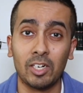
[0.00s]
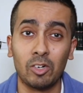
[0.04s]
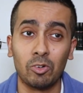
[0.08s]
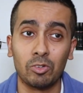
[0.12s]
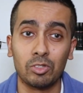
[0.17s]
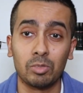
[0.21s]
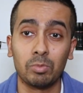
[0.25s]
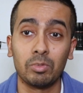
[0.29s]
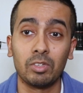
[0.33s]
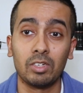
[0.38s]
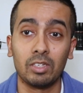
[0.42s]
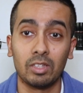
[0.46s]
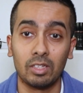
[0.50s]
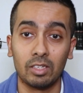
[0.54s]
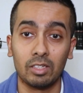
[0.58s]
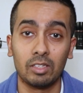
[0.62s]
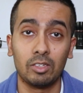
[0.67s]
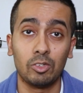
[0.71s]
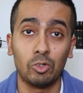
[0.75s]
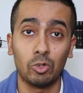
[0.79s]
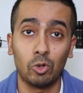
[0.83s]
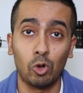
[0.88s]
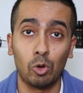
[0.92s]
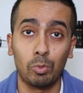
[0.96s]
I know some of the, the
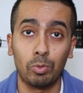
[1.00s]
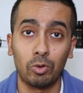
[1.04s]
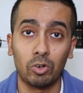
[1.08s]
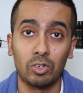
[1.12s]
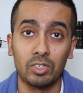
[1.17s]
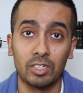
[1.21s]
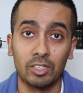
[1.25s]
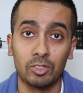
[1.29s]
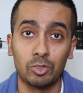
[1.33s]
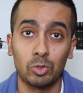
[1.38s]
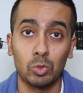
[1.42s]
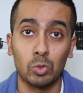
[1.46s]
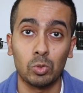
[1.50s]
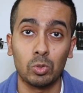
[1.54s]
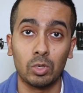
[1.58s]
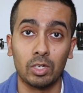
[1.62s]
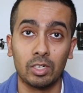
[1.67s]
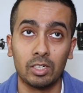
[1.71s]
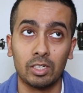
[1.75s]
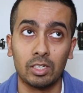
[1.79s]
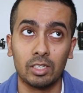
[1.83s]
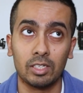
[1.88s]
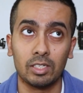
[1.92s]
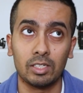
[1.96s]
new GoPro does
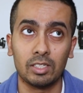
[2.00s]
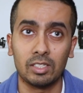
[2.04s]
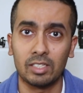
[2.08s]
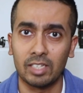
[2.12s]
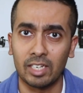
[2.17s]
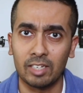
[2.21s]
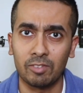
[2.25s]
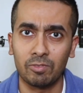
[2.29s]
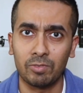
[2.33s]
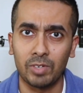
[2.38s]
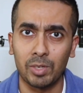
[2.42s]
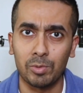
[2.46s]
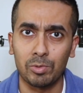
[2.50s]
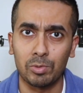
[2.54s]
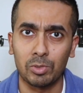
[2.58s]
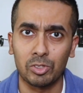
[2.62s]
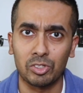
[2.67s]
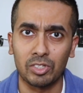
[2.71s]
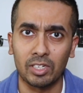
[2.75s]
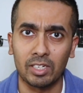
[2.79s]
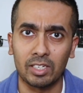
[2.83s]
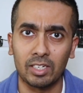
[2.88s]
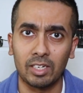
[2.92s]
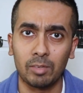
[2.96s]
210 frames per
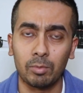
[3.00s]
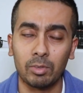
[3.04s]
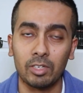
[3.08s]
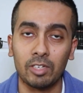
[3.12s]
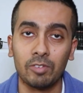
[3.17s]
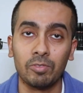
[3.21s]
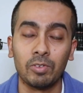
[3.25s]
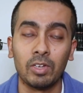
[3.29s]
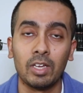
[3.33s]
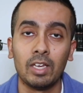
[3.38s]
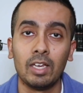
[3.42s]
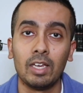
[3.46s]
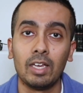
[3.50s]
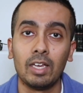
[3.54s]
second, I believe.